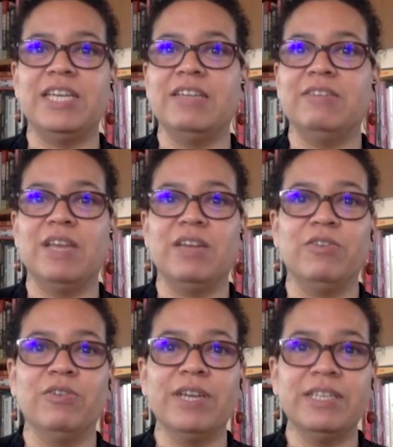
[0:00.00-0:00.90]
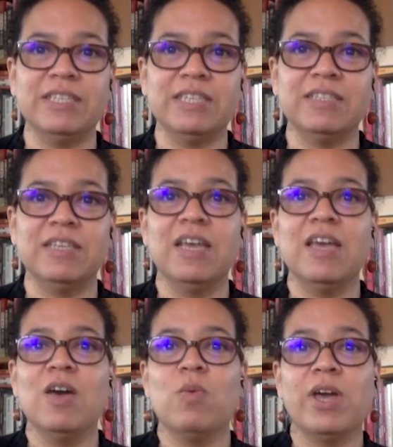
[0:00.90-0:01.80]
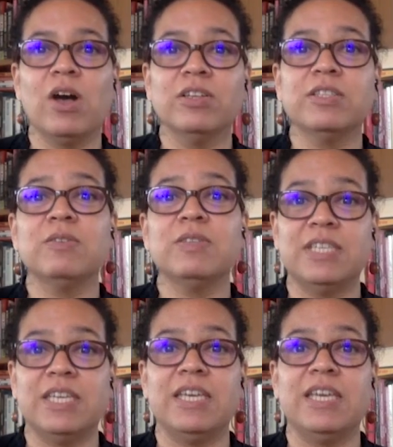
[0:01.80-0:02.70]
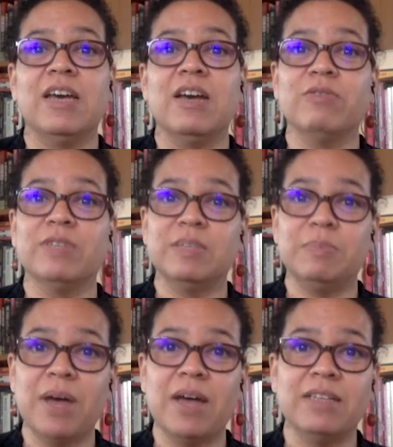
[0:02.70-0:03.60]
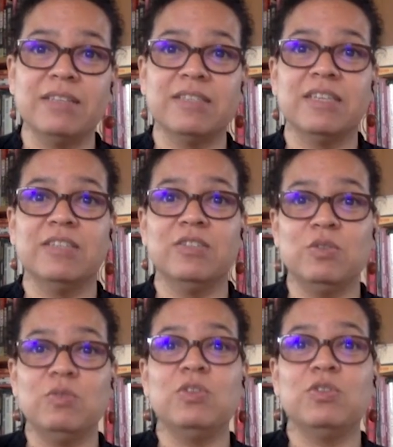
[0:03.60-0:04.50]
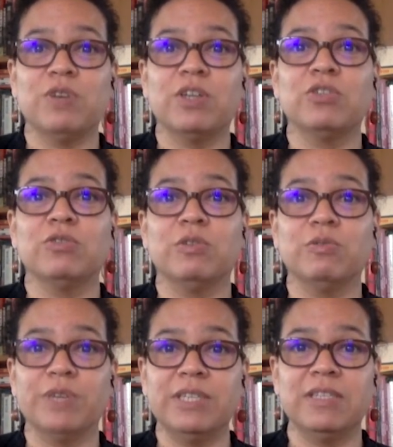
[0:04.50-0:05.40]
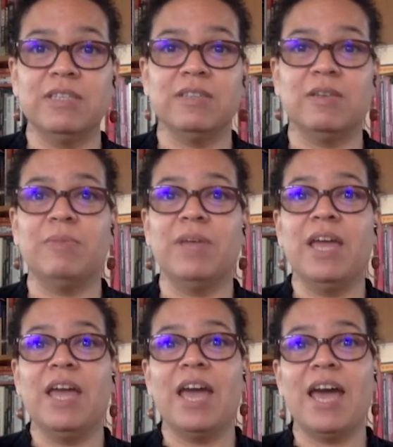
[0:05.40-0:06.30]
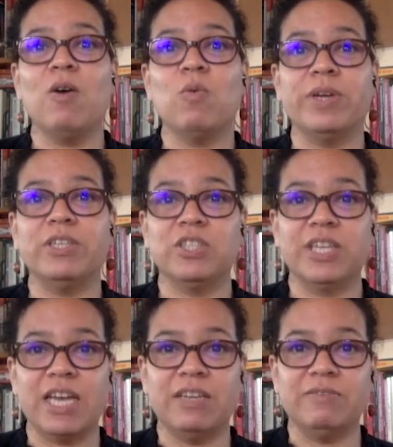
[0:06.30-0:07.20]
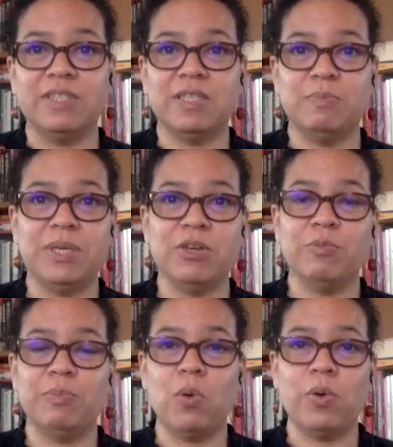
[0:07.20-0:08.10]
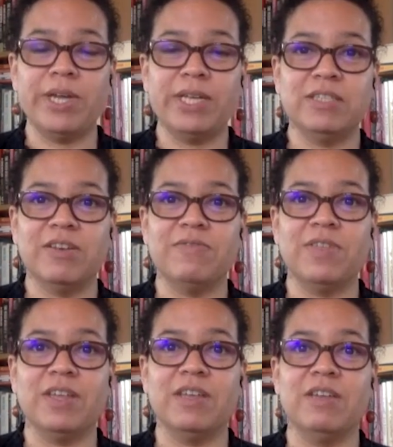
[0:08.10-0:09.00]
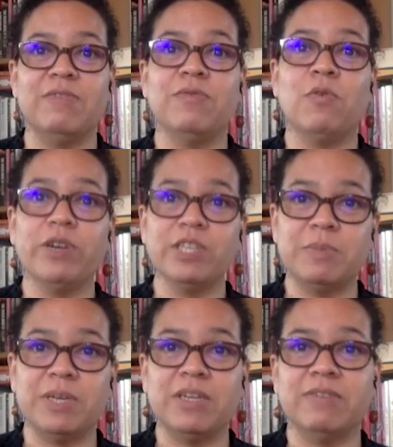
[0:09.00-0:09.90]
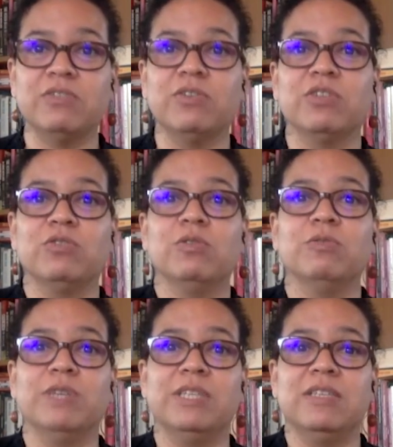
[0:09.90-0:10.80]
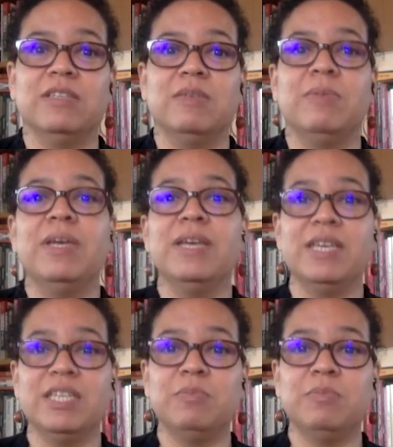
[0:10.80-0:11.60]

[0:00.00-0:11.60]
and crisis, we also see a response to structural racism at which the kind of spear point of the enforcement of structural racism is